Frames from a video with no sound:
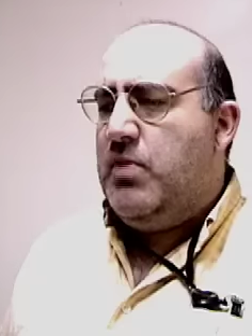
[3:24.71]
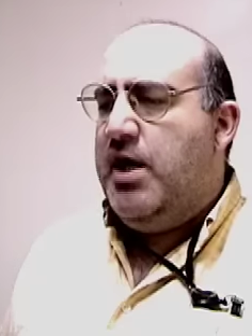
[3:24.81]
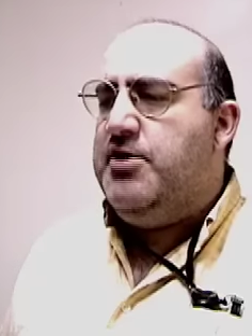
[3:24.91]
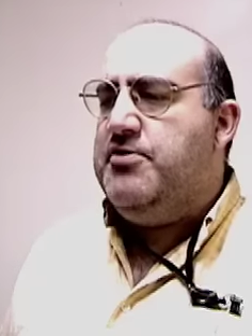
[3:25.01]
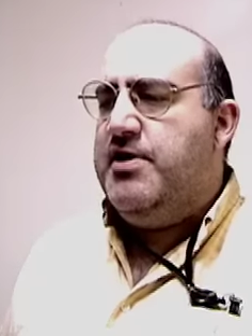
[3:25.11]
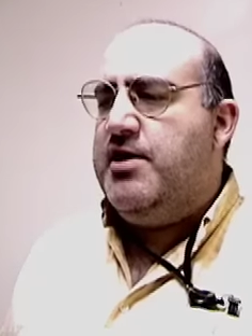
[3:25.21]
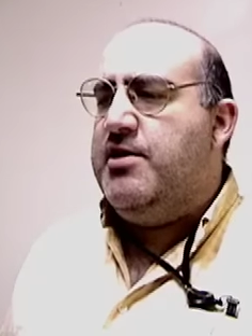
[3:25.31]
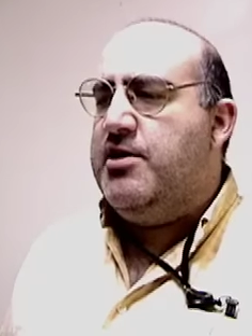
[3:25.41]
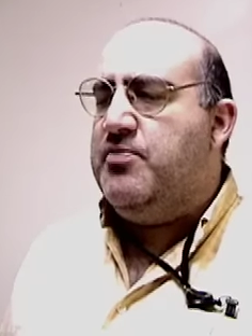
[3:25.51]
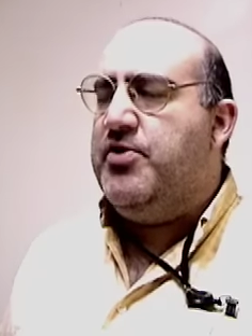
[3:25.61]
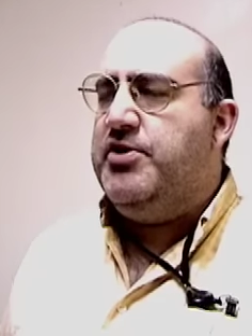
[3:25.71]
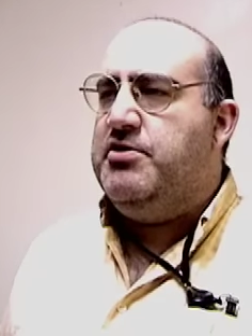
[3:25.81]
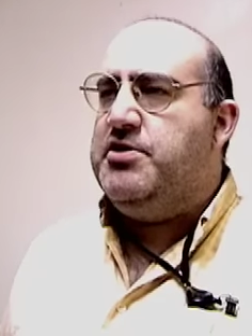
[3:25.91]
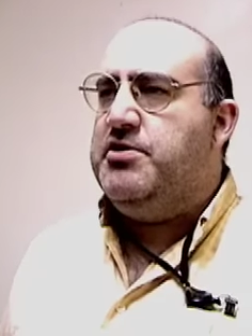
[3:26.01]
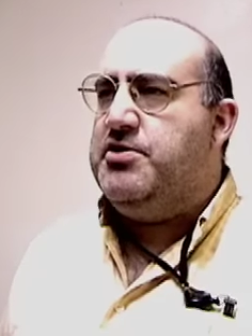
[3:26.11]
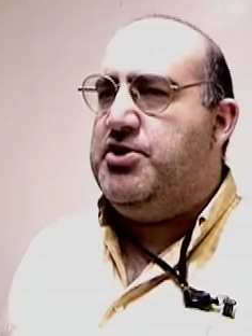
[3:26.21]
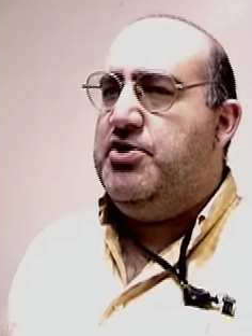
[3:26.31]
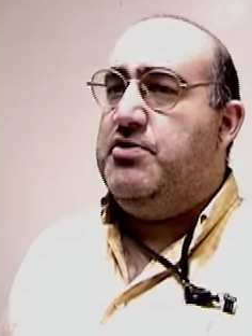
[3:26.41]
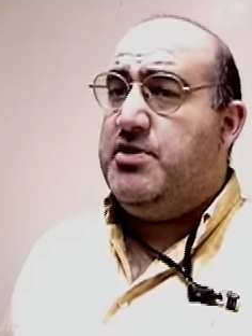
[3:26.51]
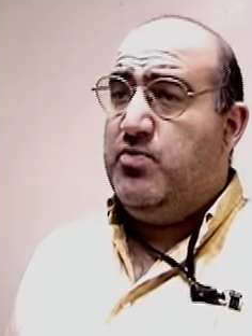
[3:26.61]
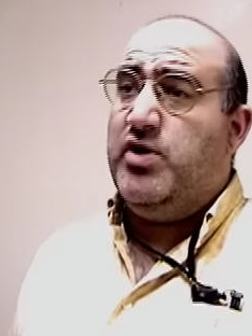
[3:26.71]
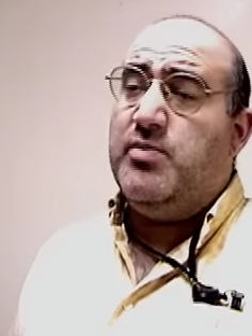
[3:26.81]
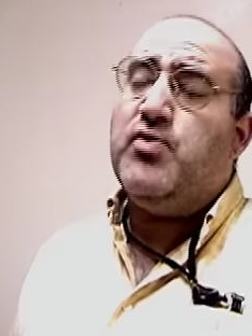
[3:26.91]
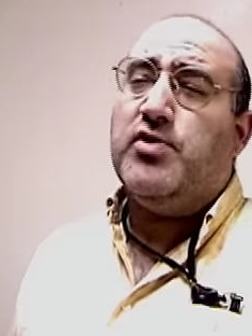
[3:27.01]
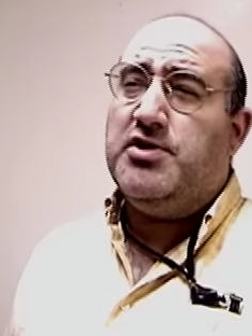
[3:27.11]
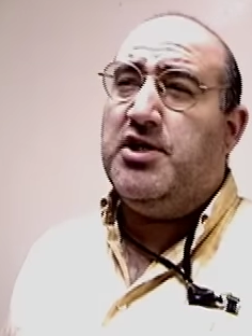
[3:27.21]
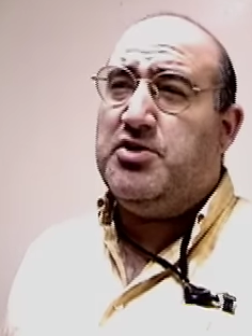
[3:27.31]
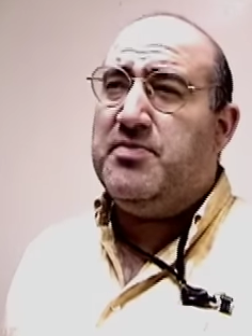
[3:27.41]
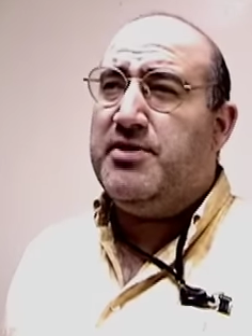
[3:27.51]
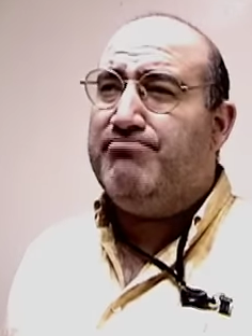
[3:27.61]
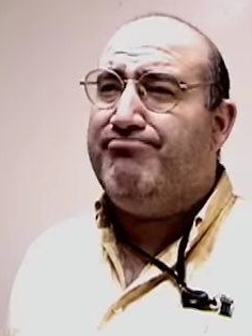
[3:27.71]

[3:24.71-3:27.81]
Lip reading: I do think that the producers showed some really poor judgment.